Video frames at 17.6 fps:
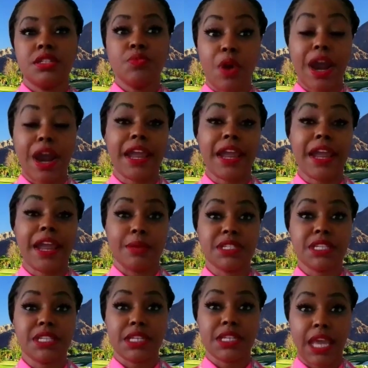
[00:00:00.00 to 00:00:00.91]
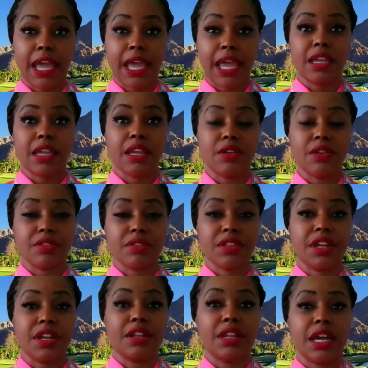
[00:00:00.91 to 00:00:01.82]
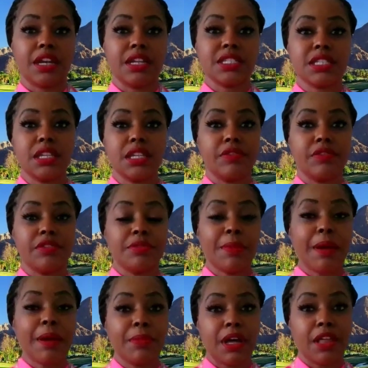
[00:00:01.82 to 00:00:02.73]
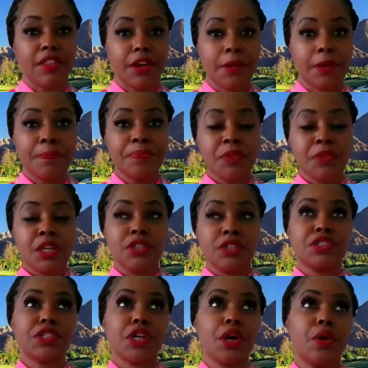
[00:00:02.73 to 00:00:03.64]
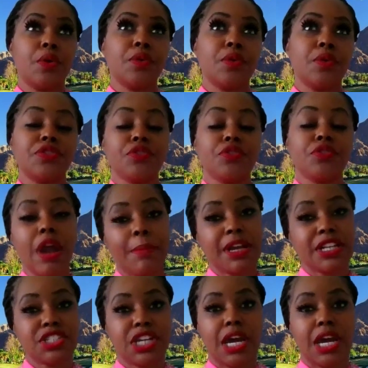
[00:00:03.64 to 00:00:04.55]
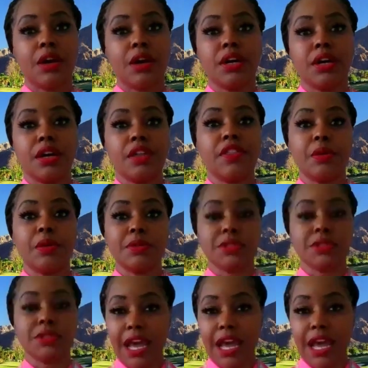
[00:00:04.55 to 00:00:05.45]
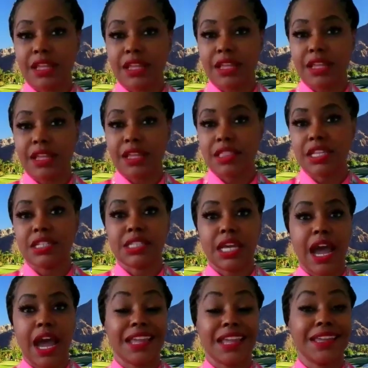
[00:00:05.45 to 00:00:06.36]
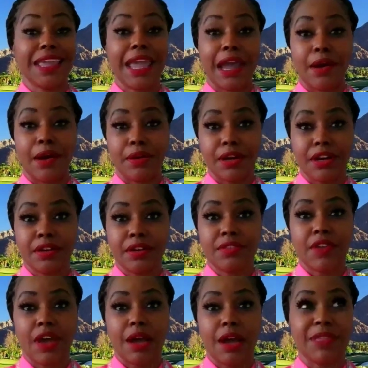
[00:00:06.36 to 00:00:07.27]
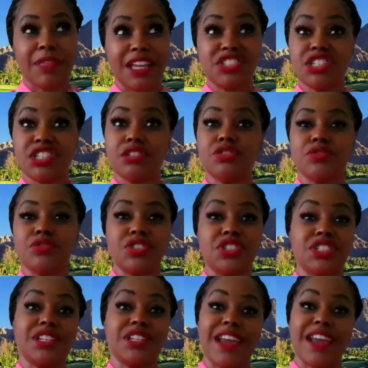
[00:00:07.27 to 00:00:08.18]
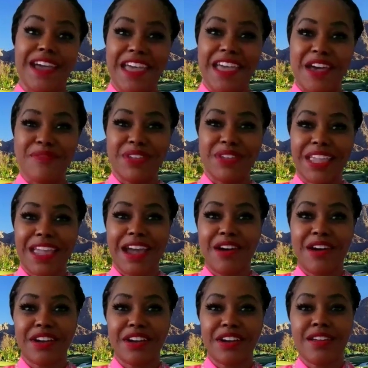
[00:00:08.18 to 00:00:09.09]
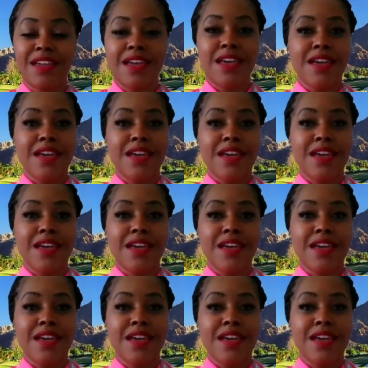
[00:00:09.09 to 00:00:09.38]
where I am today in North Carolina to live with my mother. So throughout my childhood, there was a lot of things that I encountered um, that children should not have encountered.